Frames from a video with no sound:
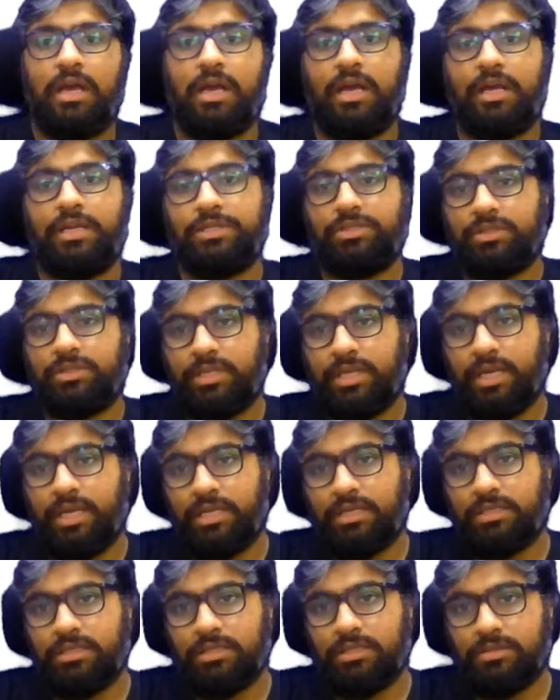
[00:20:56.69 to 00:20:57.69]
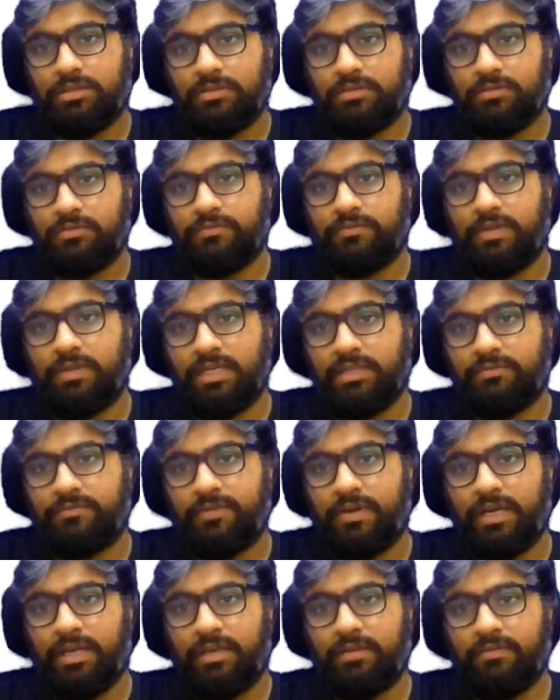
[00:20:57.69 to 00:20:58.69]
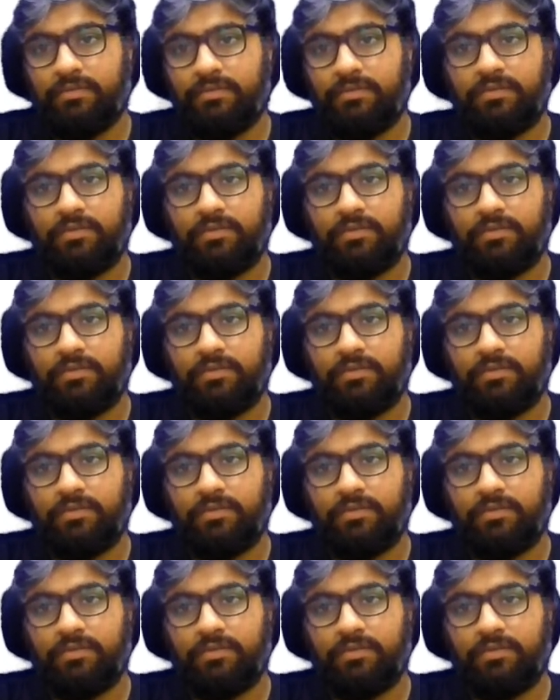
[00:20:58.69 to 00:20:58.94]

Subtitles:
I should get 1, 5.